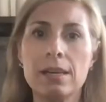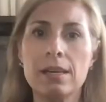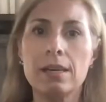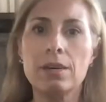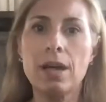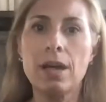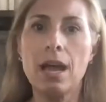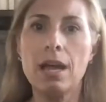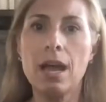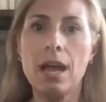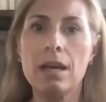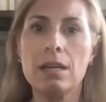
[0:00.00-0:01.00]

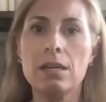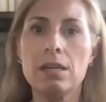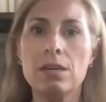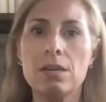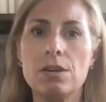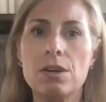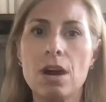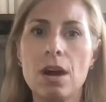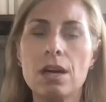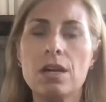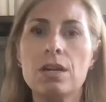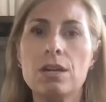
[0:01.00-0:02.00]
Okay. And you're
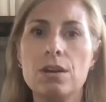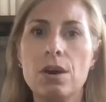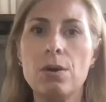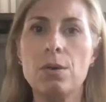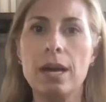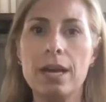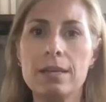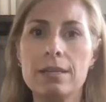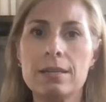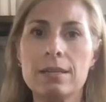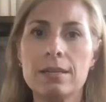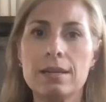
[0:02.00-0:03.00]
not going to know
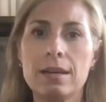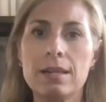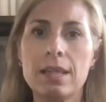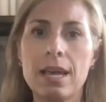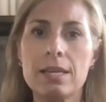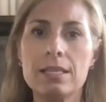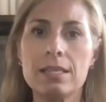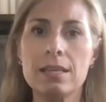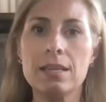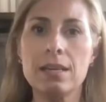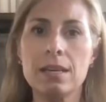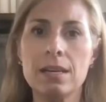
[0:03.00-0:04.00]
it unless
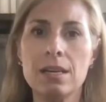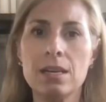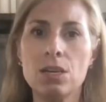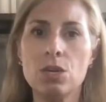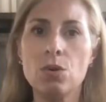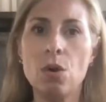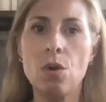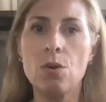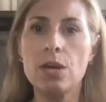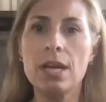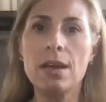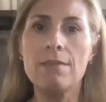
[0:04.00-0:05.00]
you
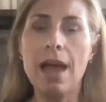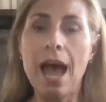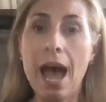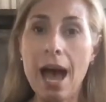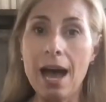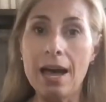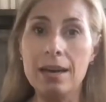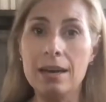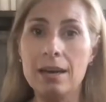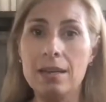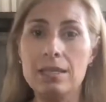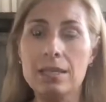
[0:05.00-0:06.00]
already have had
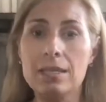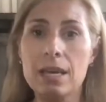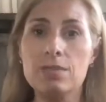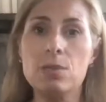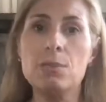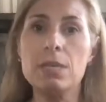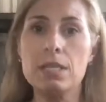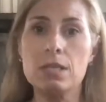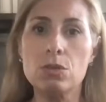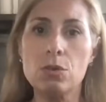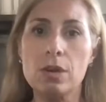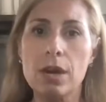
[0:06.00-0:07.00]
a successful
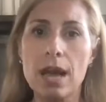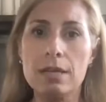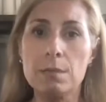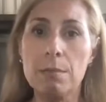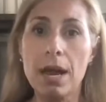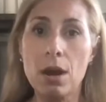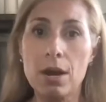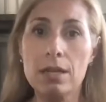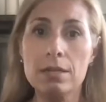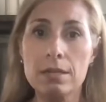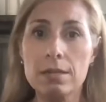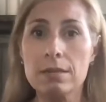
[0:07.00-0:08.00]
business owner as a
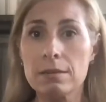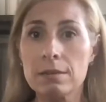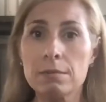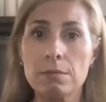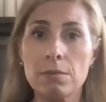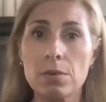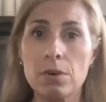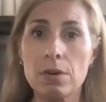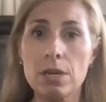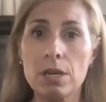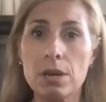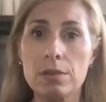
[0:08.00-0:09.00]
parent or,
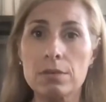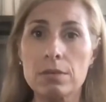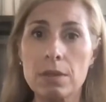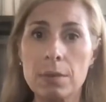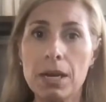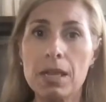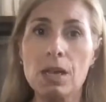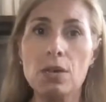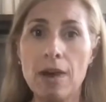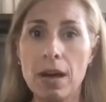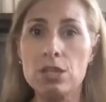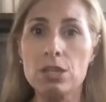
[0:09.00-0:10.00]
somebody that you've
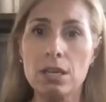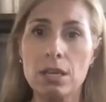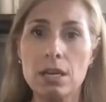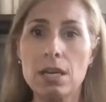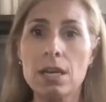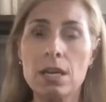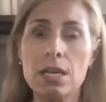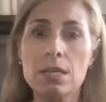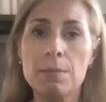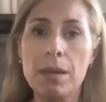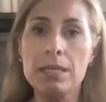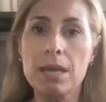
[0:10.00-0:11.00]
actually
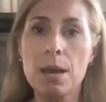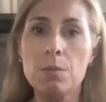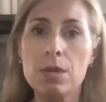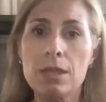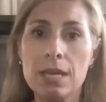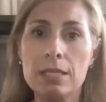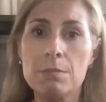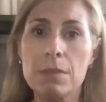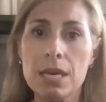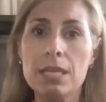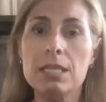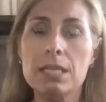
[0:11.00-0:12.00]
spent time with that's
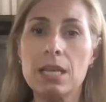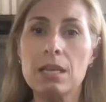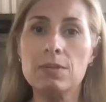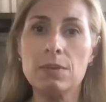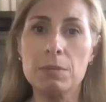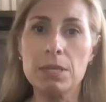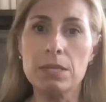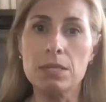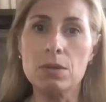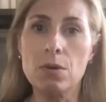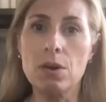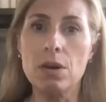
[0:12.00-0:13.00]
been a successful
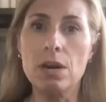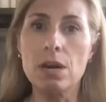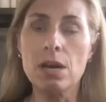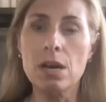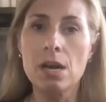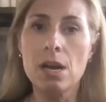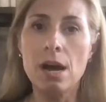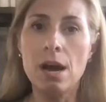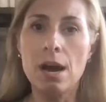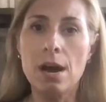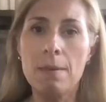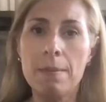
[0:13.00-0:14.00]
business owner,
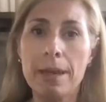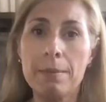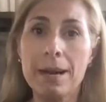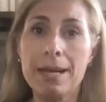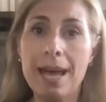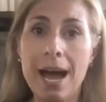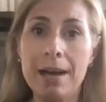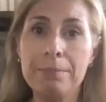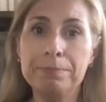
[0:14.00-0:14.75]
like my dad.